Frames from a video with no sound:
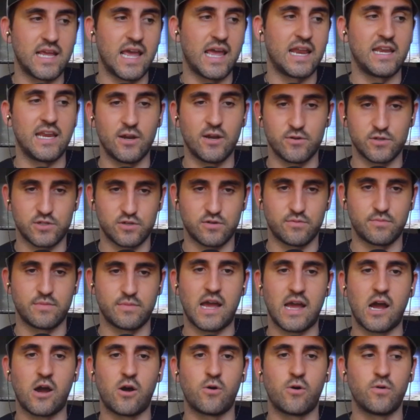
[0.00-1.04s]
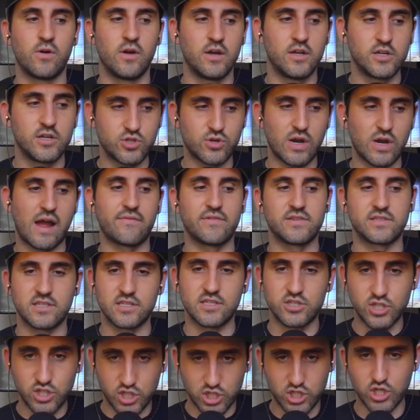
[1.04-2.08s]
10 years from now,
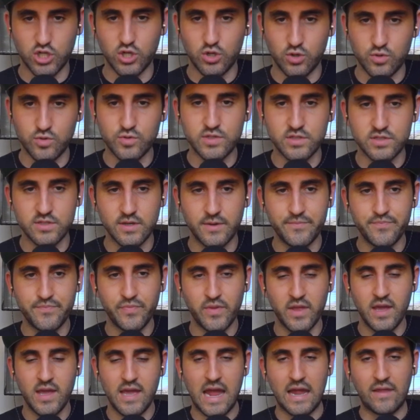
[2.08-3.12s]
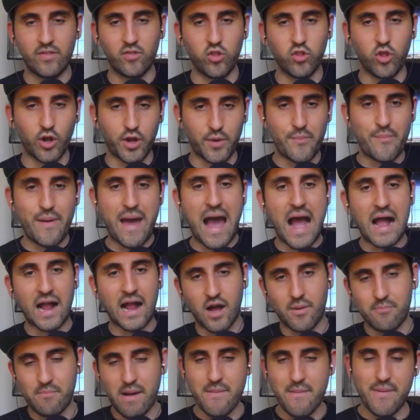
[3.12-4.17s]
Travis's shoes, and look
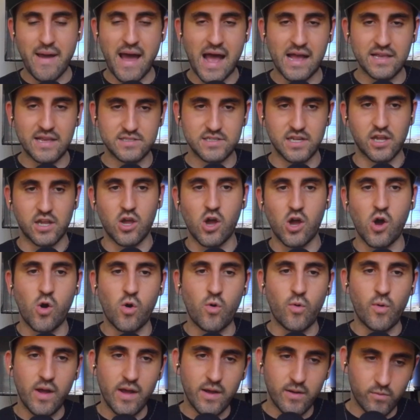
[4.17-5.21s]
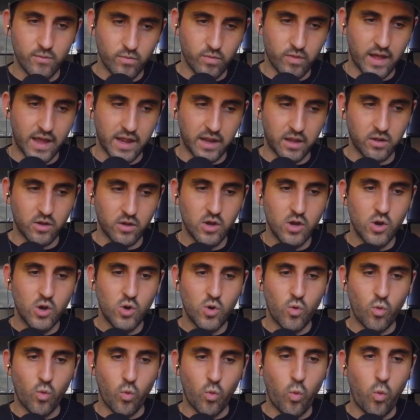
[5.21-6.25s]
back on my past and go, like,
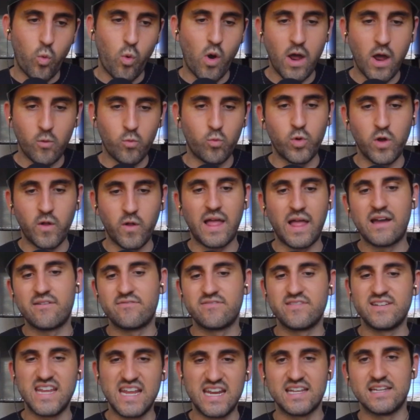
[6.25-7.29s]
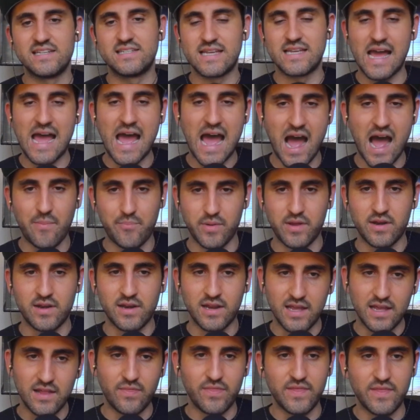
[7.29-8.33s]
what will have needed to
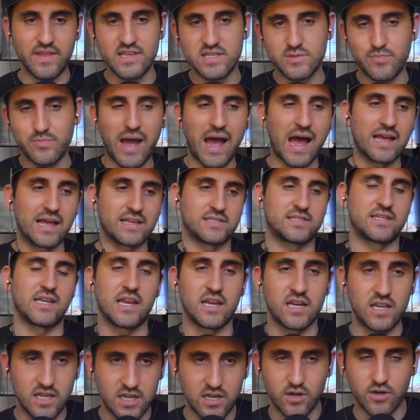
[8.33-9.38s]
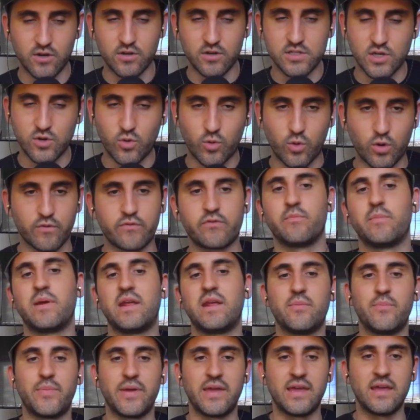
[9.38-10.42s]
happen in these past 10 years in order for
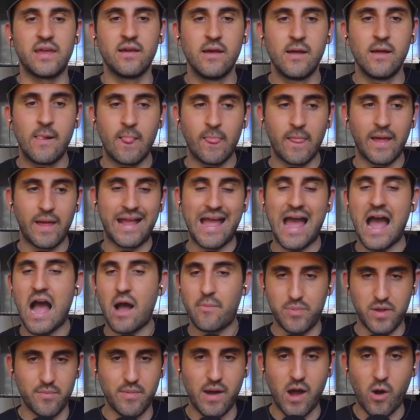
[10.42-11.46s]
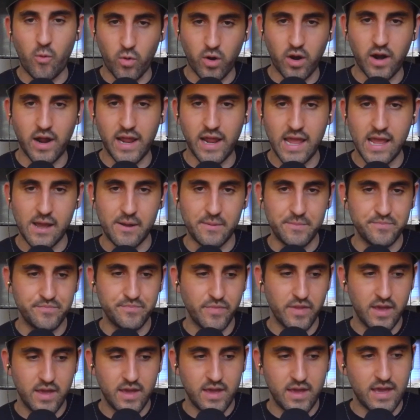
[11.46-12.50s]
me to be like happy about where I
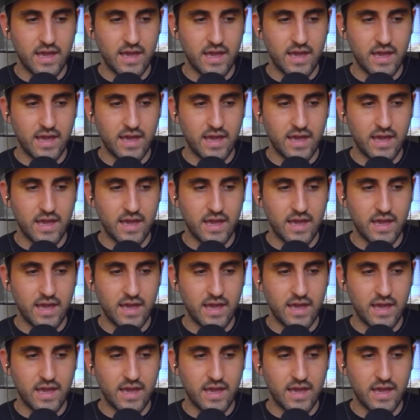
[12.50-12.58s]
am?